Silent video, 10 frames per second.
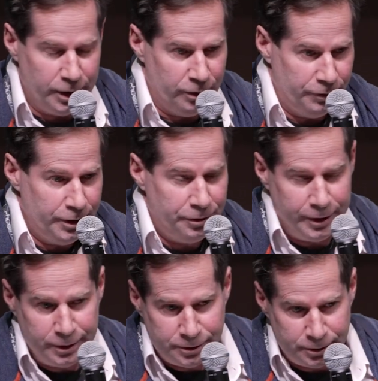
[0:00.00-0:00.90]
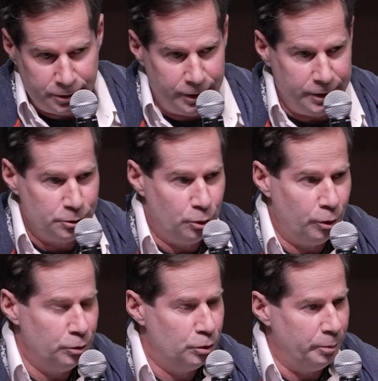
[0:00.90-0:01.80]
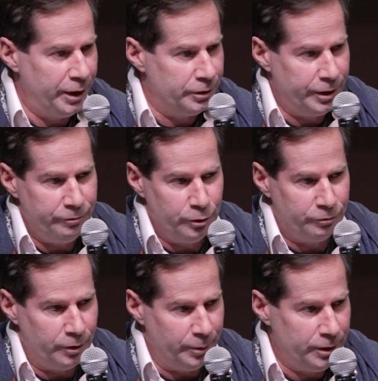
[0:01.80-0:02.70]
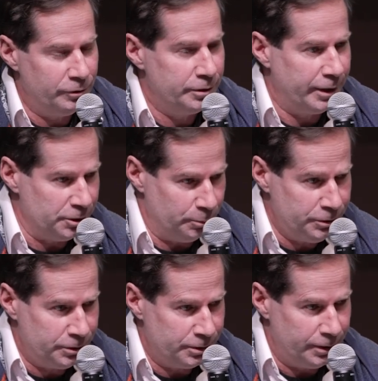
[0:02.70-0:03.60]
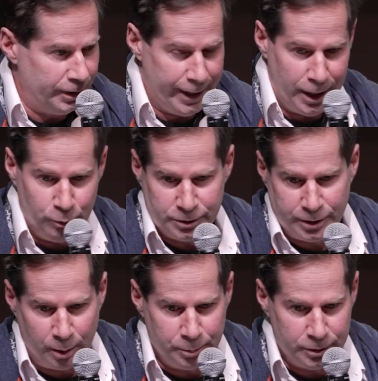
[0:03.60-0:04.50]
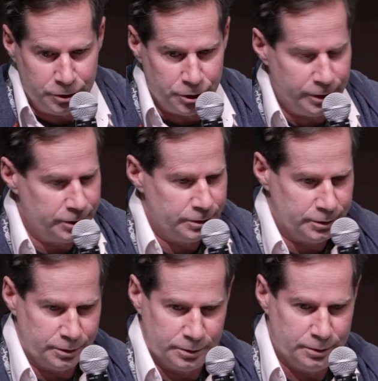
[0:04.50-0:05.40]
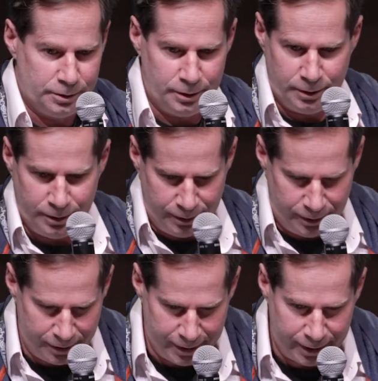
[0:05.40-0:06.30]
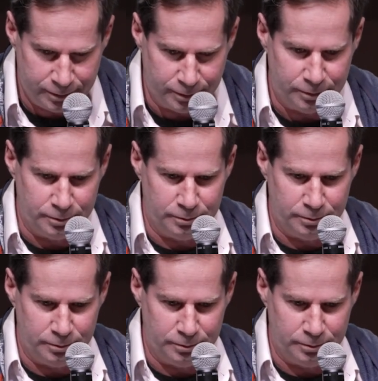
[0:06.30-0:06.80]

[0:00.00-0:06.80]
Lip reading: If he thinks he's going to make revenue from advertisements, now his competition is not,